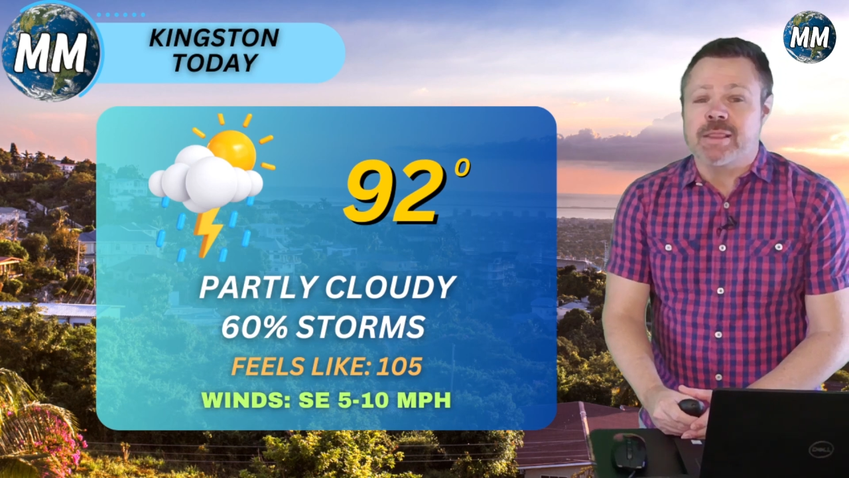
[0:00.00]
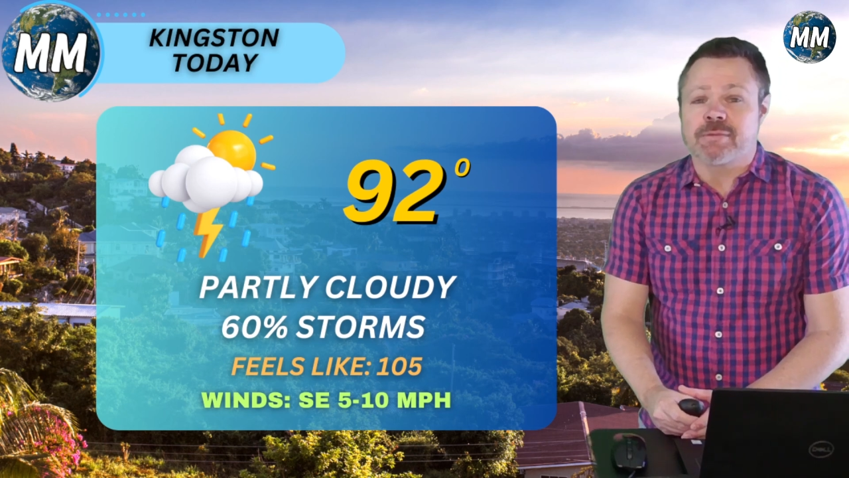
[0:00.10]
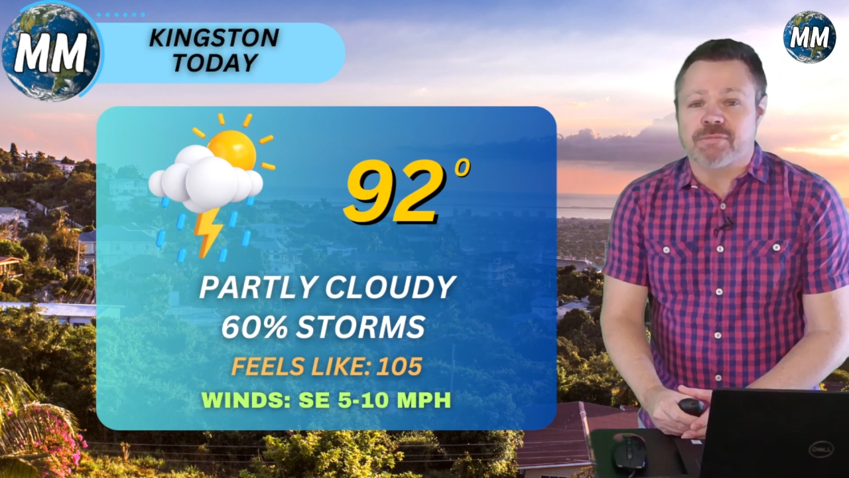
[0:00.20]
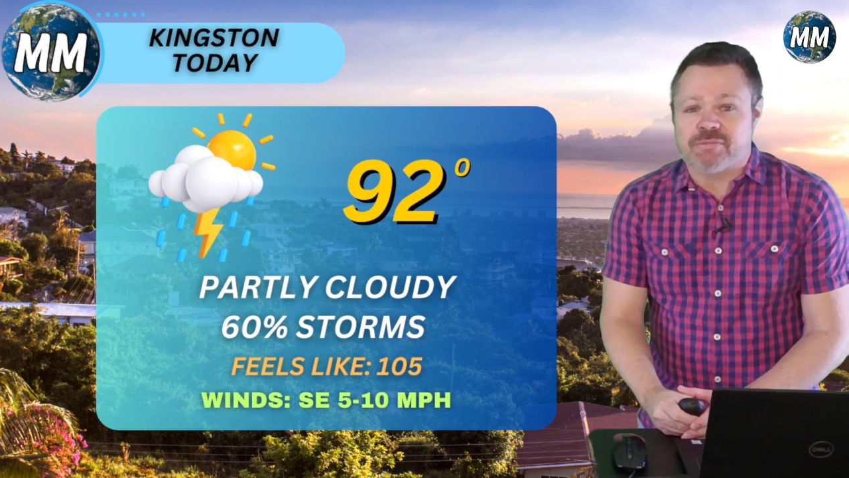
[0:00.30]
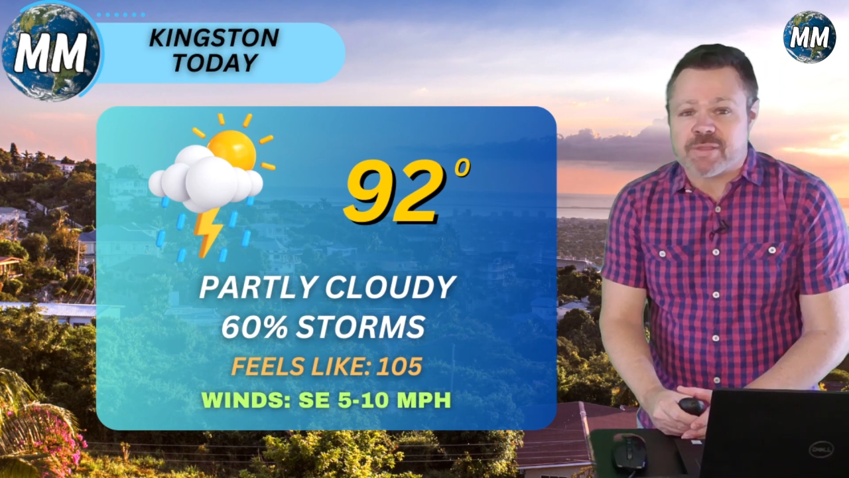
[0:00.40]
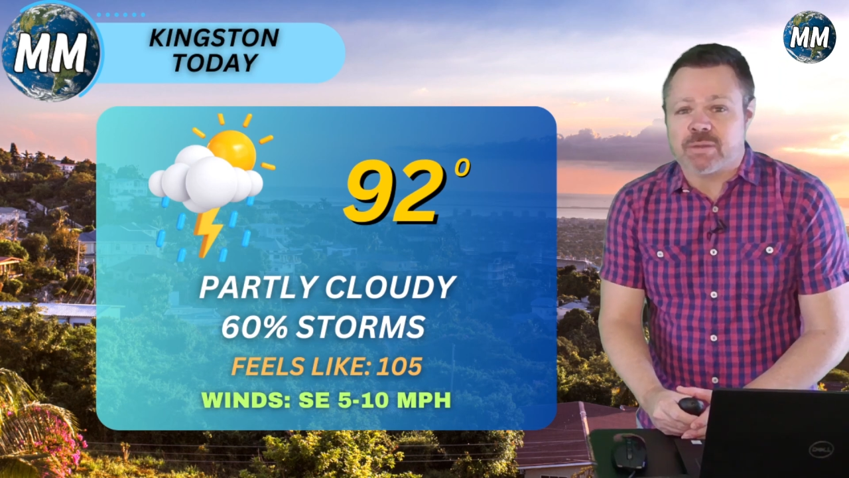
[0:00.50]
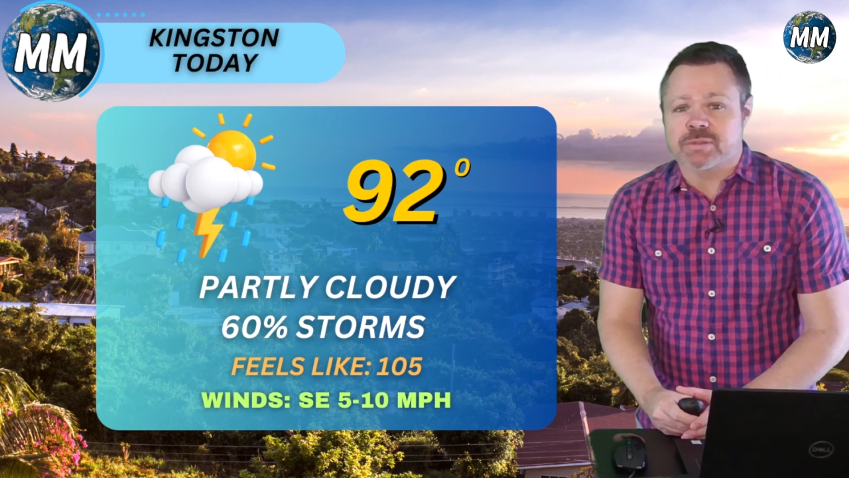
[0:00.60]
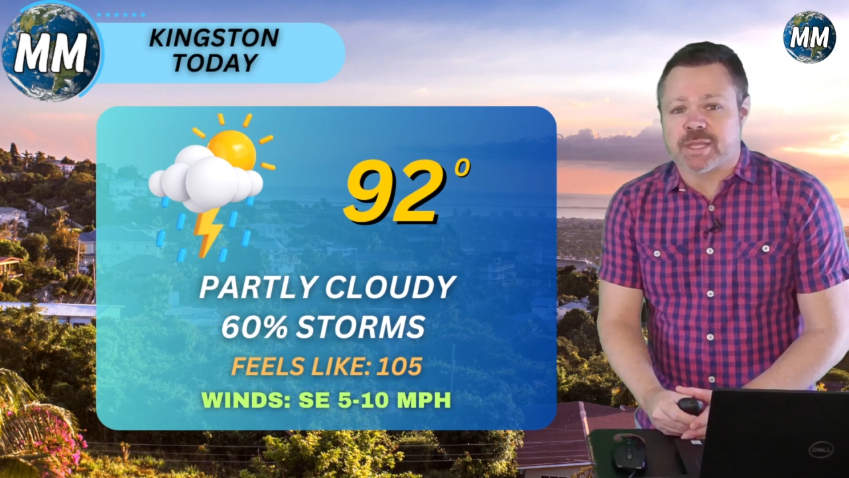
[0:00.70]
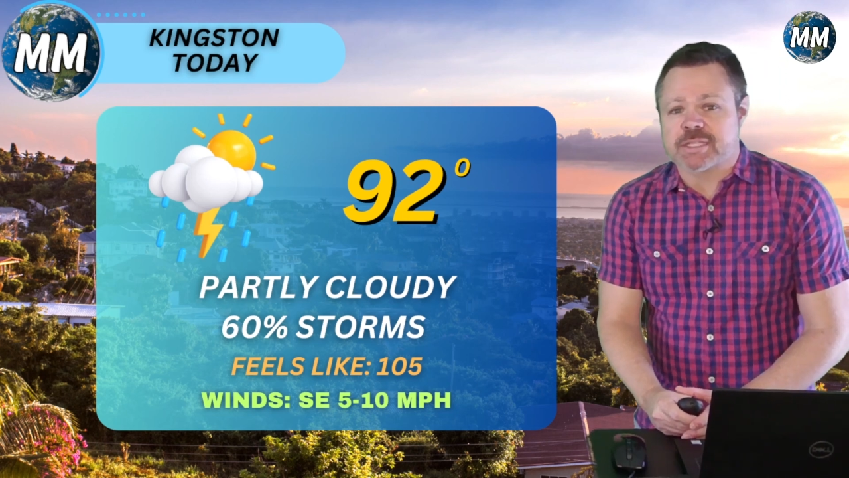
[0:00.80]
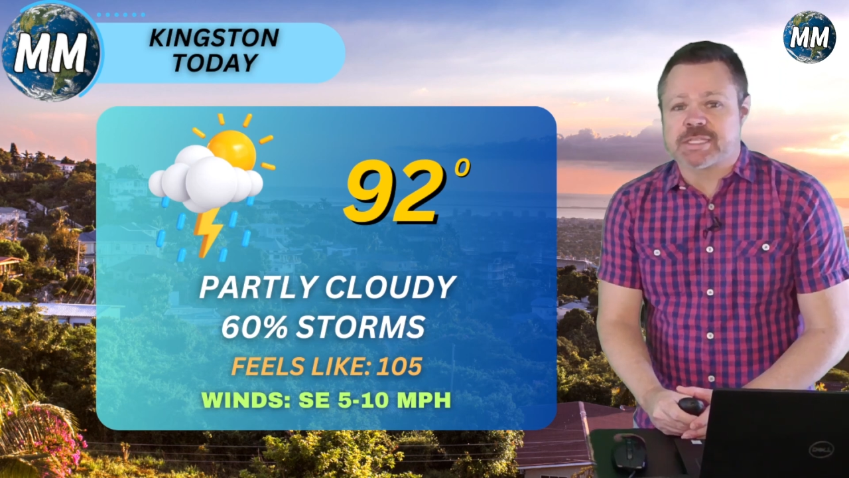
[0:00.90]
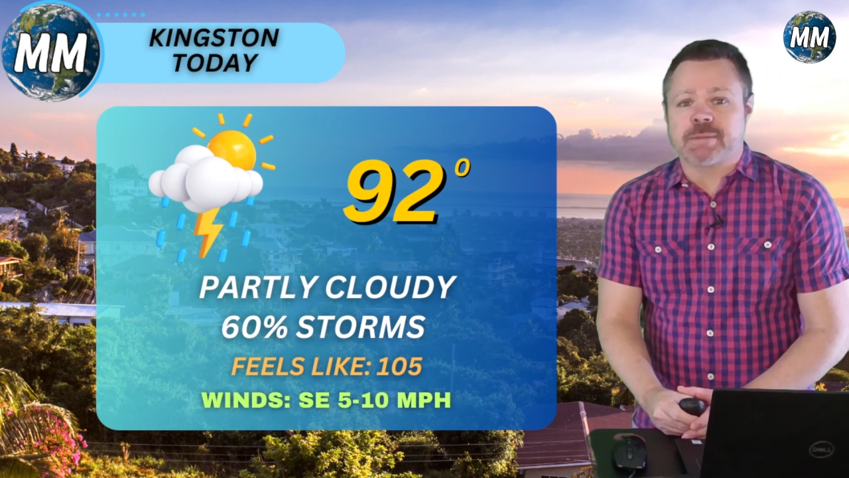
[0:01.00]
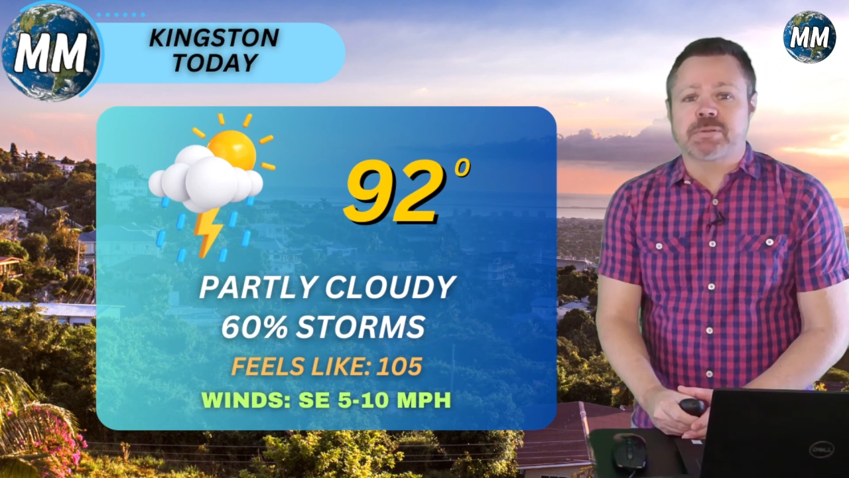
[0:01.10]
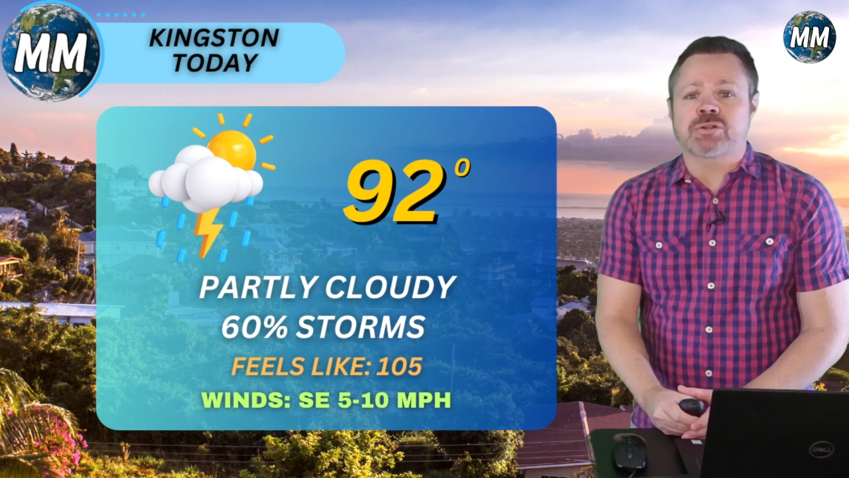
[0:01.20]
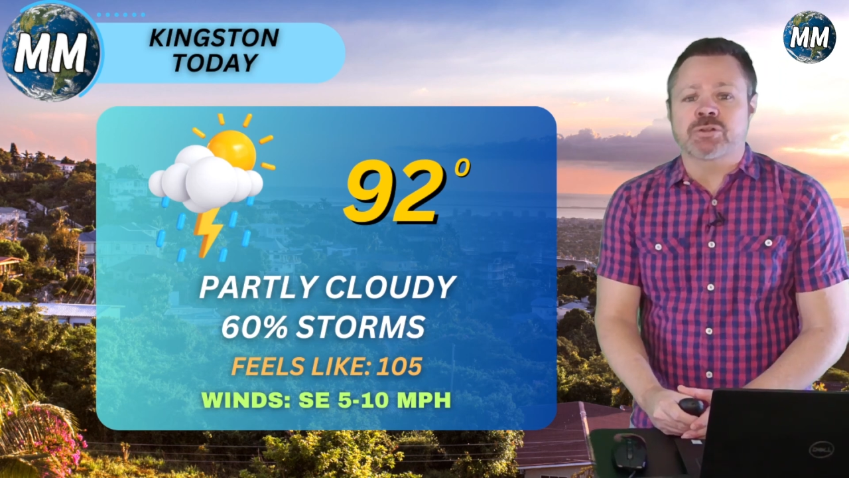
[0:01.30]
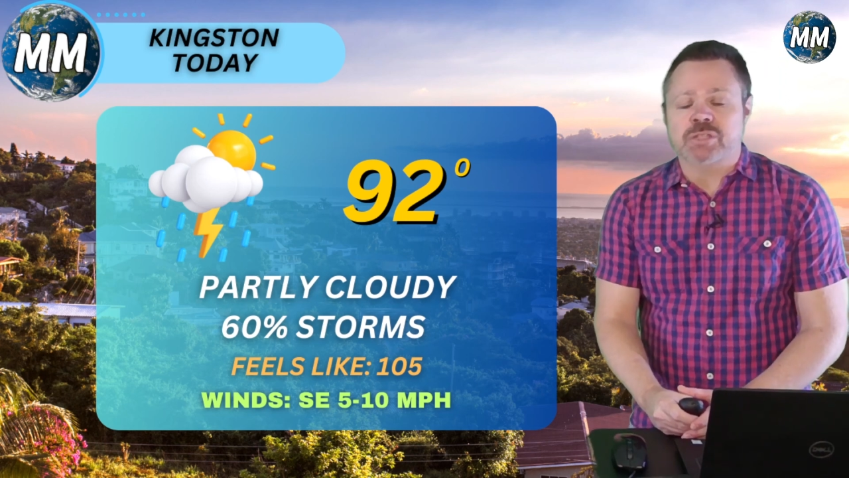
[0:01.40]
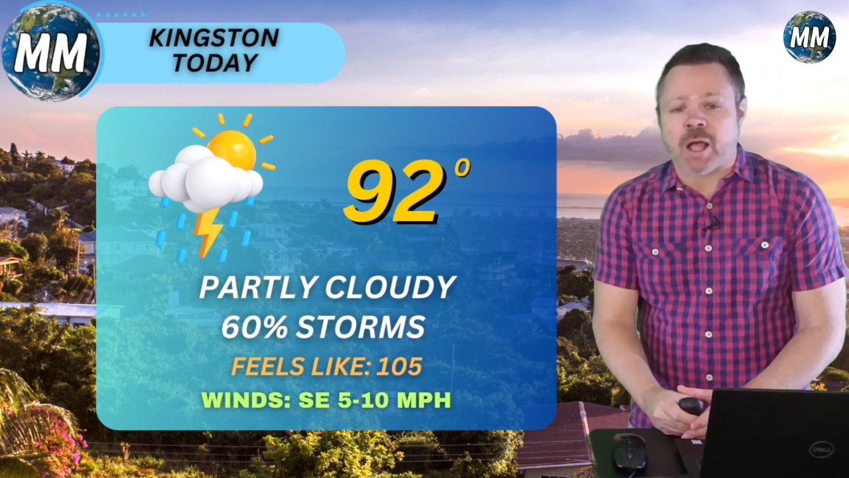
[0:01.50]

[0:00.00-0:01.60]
The feels like temperature is